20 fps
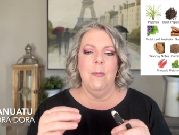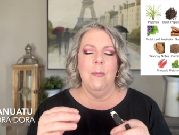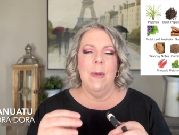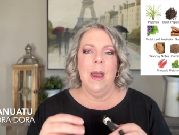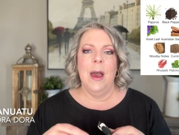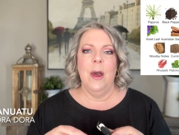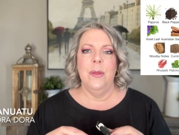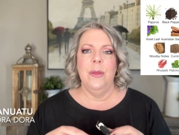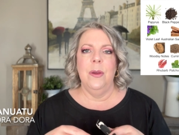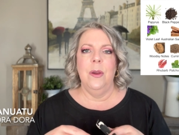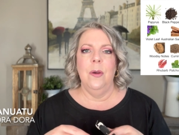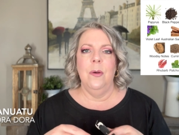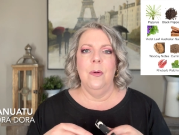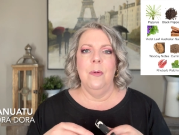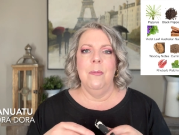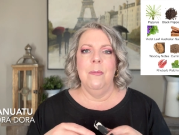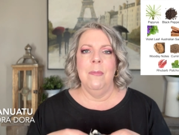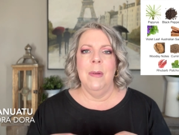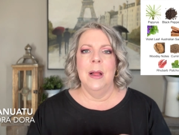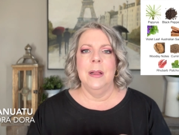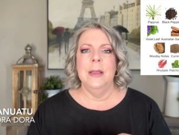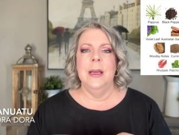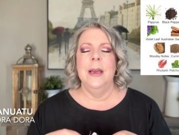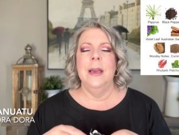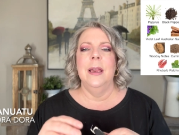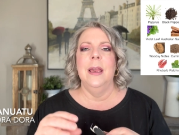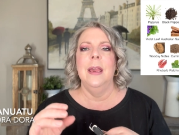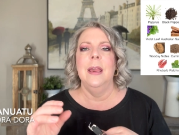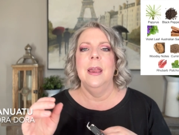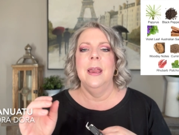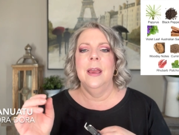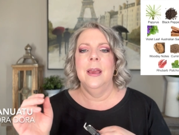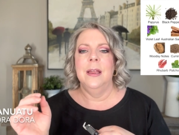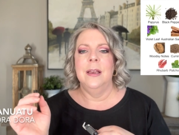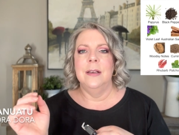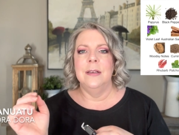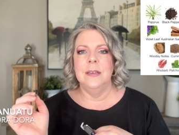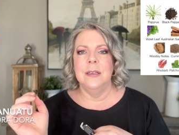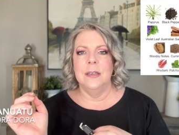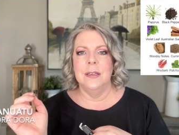Matthew Meleg
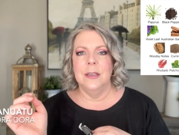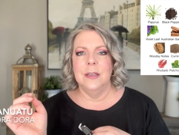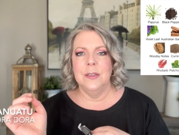and